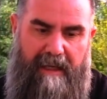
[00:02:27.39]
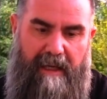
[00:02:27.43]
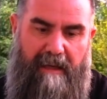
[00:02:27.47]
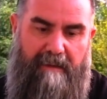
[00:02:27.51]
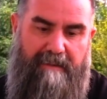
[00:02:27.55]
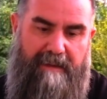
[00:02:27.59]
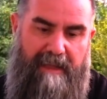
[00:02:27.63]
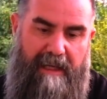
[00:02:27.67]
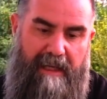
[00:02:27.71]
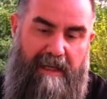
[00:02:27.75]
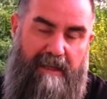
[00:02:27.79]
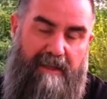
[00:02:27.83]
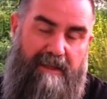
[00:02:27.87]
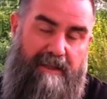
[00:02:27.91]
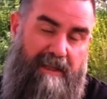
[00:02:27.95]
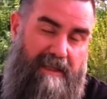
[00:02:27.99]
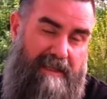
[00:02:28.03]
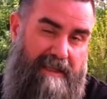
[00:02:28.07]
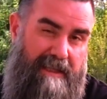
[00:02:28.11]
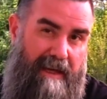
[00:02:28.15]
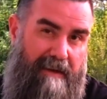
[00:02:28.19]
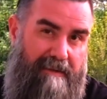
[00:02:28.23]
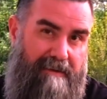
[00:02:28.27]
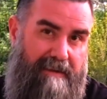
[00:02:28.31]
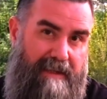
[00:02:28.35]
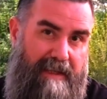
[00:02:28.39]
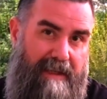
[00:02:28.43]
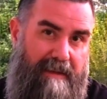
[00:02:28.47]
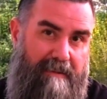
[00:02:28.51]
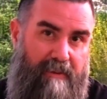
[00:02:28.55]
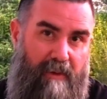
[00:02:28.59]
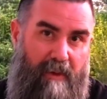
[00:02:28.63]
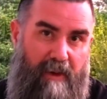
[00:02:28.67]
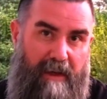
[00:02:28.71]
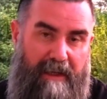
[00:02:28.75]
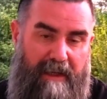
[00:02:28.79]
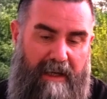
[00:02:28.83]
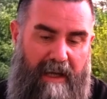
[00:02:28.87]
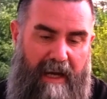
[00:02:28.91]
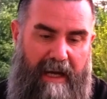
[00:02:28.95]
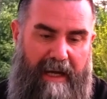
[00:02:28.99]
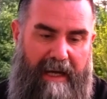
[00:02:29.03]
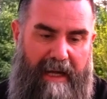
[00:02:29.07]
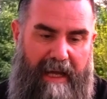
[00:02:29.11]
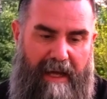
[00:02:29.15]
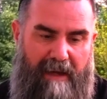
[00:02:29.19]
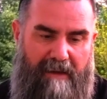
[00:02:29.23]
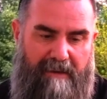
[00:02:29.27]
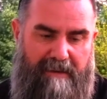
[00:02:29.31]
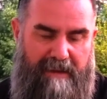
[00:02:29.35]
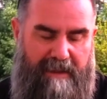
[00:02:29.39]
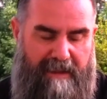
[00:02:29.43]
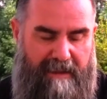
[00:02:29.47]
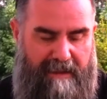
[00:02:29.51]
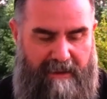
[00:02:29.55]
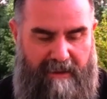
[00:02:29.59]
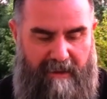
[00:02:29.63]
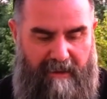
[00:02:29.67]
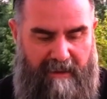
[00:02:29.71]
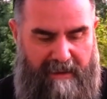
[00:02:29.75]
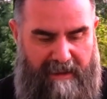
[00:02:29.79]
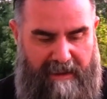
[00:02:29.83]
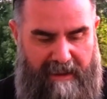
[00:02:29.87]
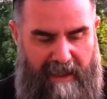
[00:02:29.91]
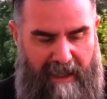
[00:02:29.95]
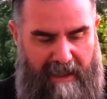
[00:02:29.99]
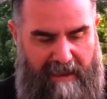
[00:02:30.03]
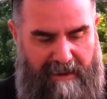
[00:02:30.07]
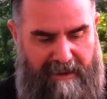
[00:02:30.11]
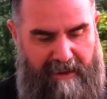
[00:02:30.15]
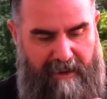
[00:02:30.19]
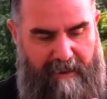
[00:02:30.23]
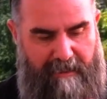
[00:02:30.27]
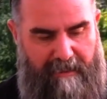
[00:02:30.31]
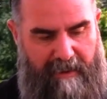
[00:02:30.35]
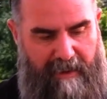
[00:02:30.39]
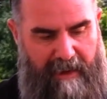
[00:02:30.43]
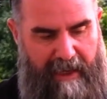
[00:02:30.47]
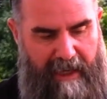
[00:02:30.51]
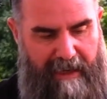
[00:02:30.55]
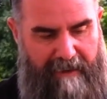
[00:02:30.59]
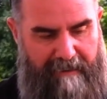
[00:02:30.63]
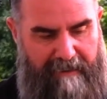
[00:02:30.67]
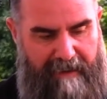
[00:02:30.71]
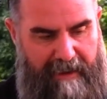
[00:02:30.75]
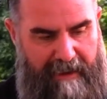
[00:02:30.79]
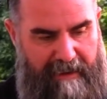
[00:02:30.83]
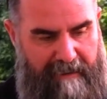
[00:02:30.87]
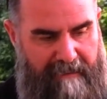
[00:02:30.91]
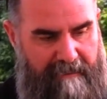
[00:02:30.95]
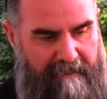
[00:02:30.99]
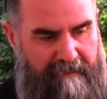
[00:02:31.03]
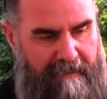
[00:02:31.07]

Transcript: comes in at just 17.9 ounces, so it's not super heavy.